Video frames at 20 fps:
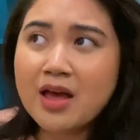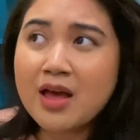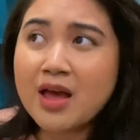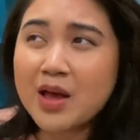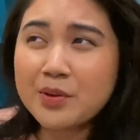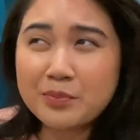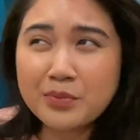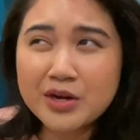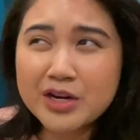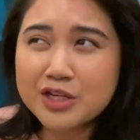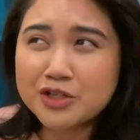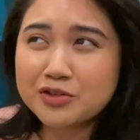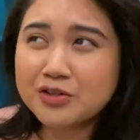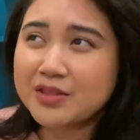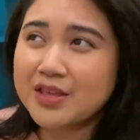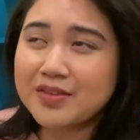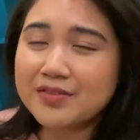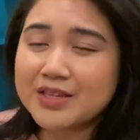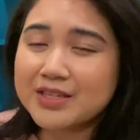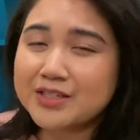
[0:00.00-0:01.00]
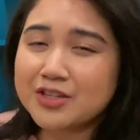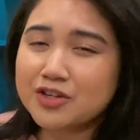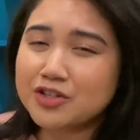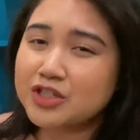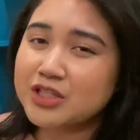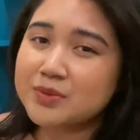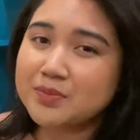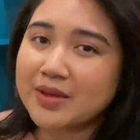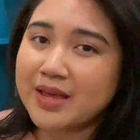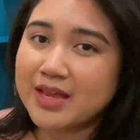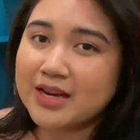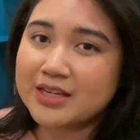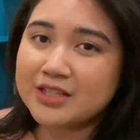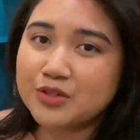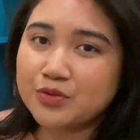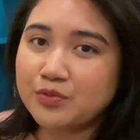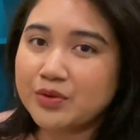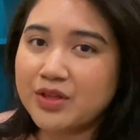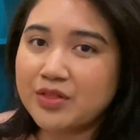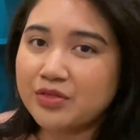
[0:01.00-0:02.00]
I'm pretty sure that this year she's planning
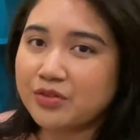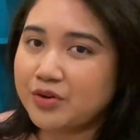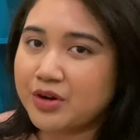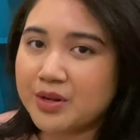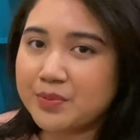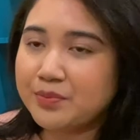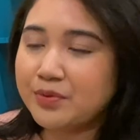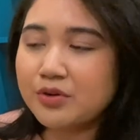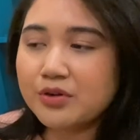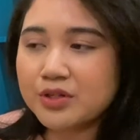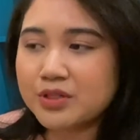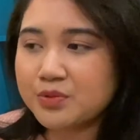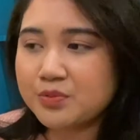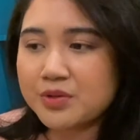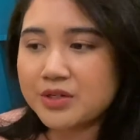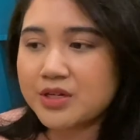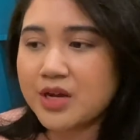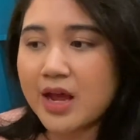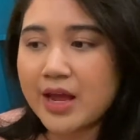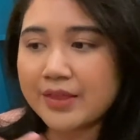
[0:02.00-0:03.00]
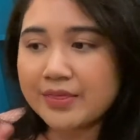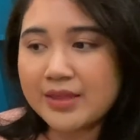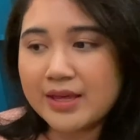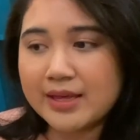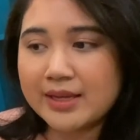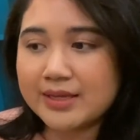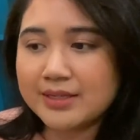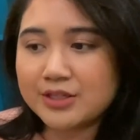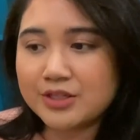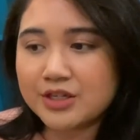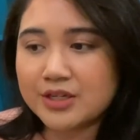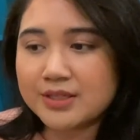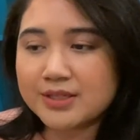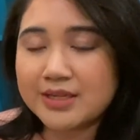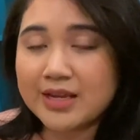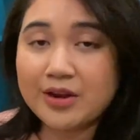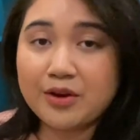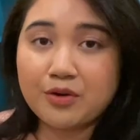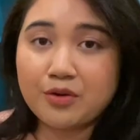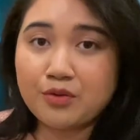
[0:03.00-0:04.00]
to read 30 books, which I think is
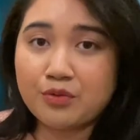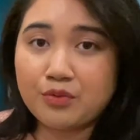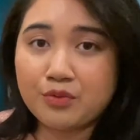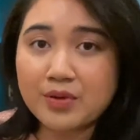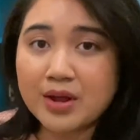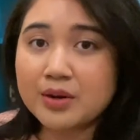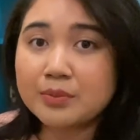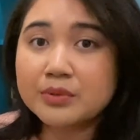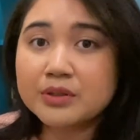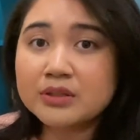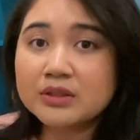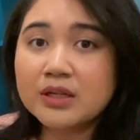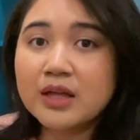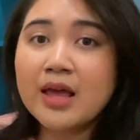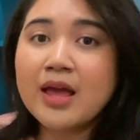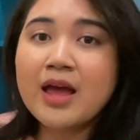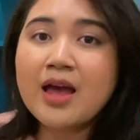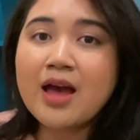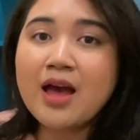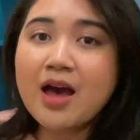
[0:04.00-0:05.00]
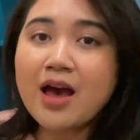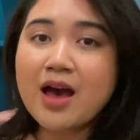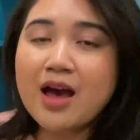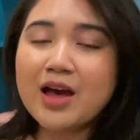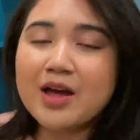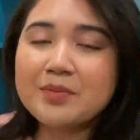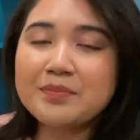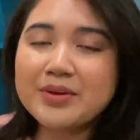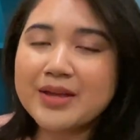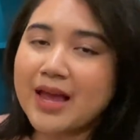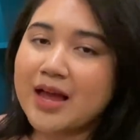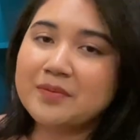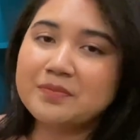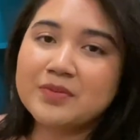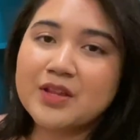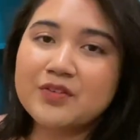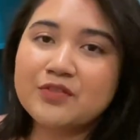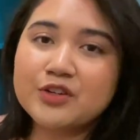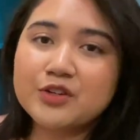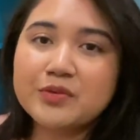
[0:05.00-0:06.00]
just incredible. But yeah,
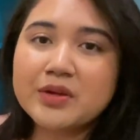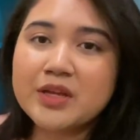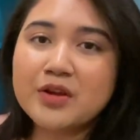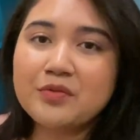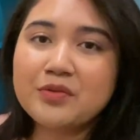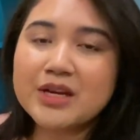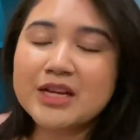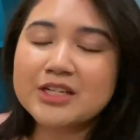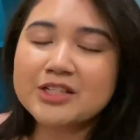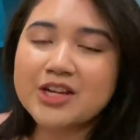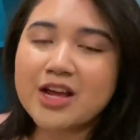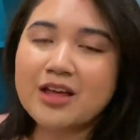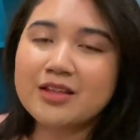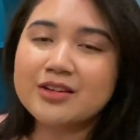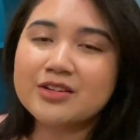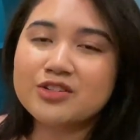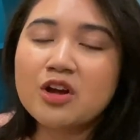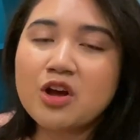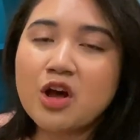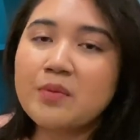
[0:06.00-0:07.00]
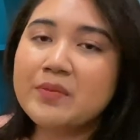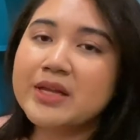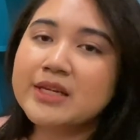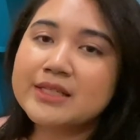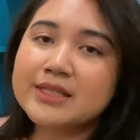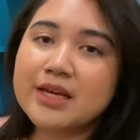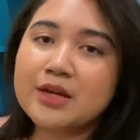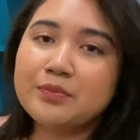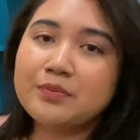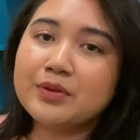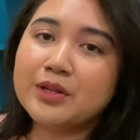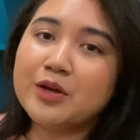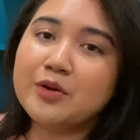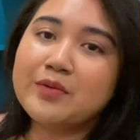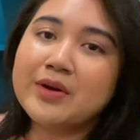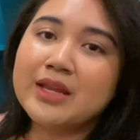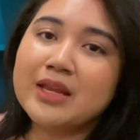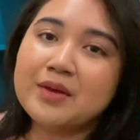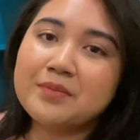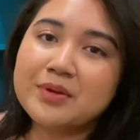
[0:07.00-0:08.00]
if you're doing a reading challenge, comment down below
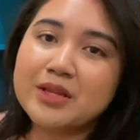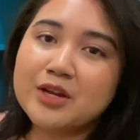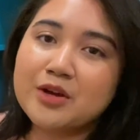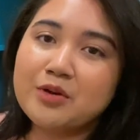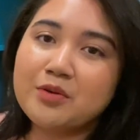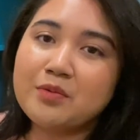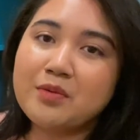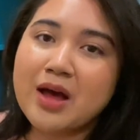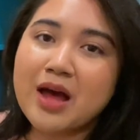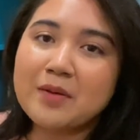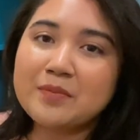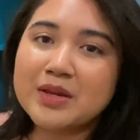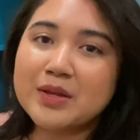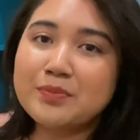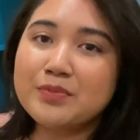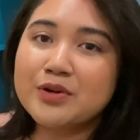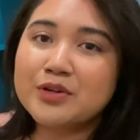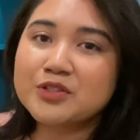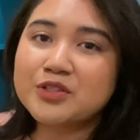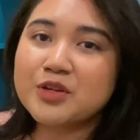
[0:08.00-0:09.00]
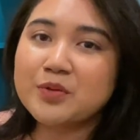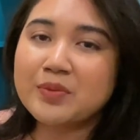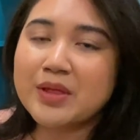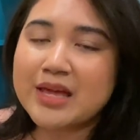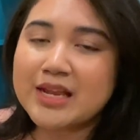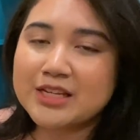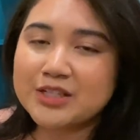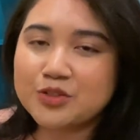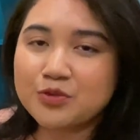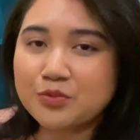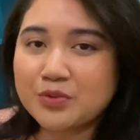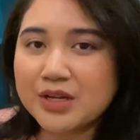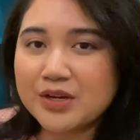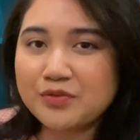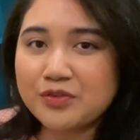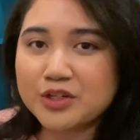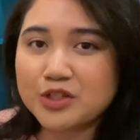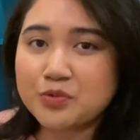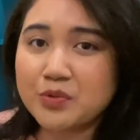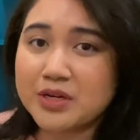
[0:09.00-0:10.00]
and let me know how many books you're planning to
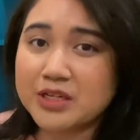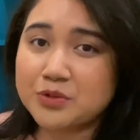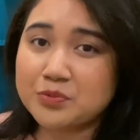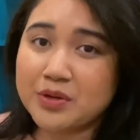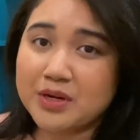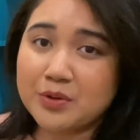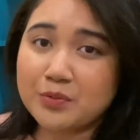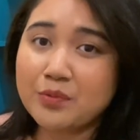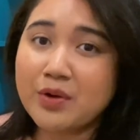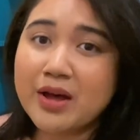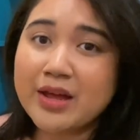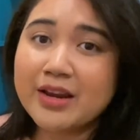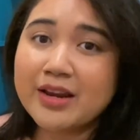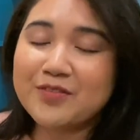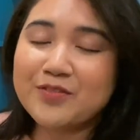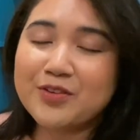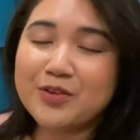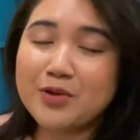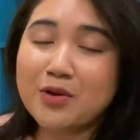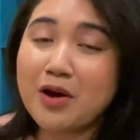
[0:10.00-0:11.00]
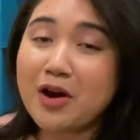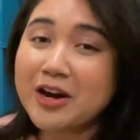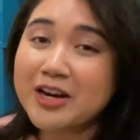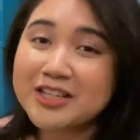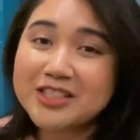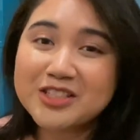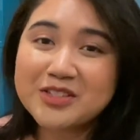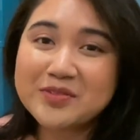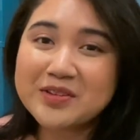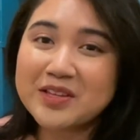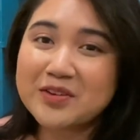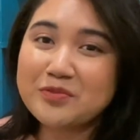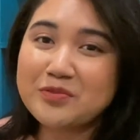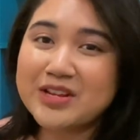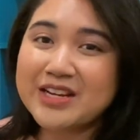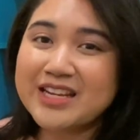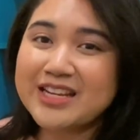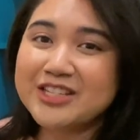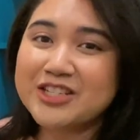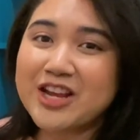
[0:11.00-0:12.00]
read for 2021. If you aren't doing a
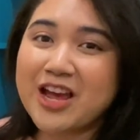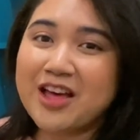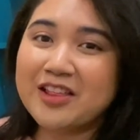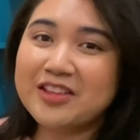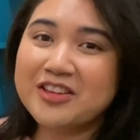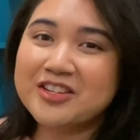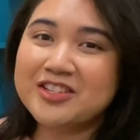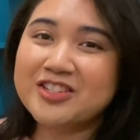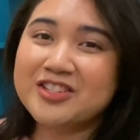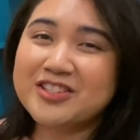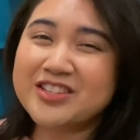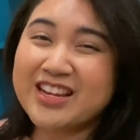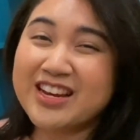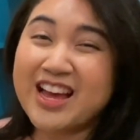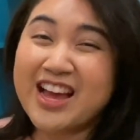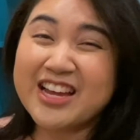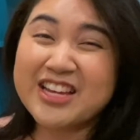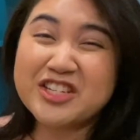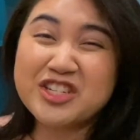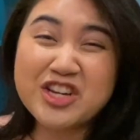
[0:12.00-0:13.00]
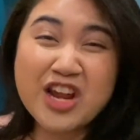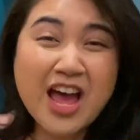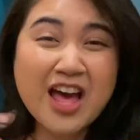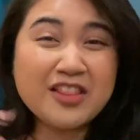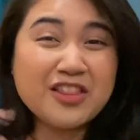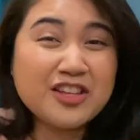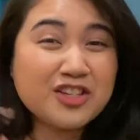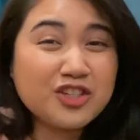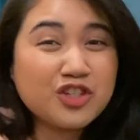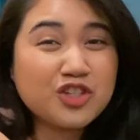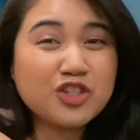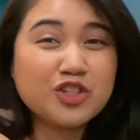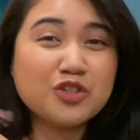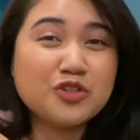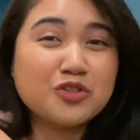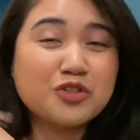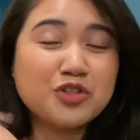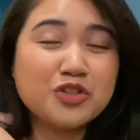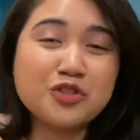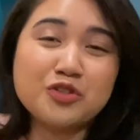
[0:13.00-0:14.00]
reading challenge, then I challenge
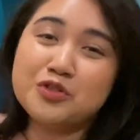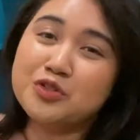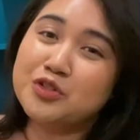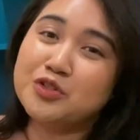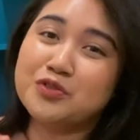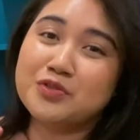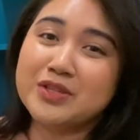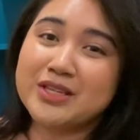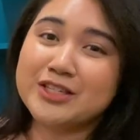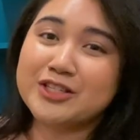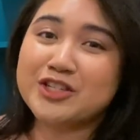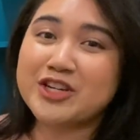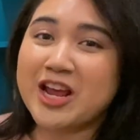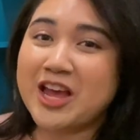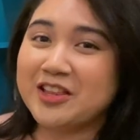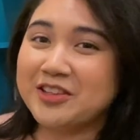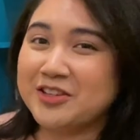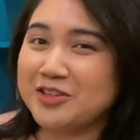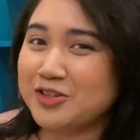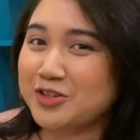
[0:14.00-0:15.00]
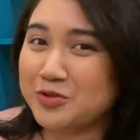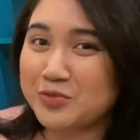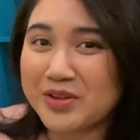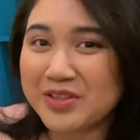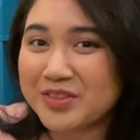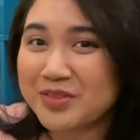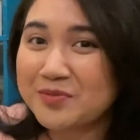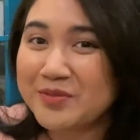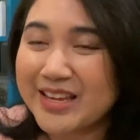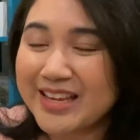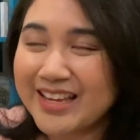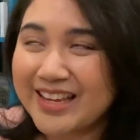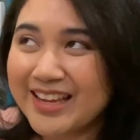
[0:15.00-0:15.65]
you to do this challenge with me.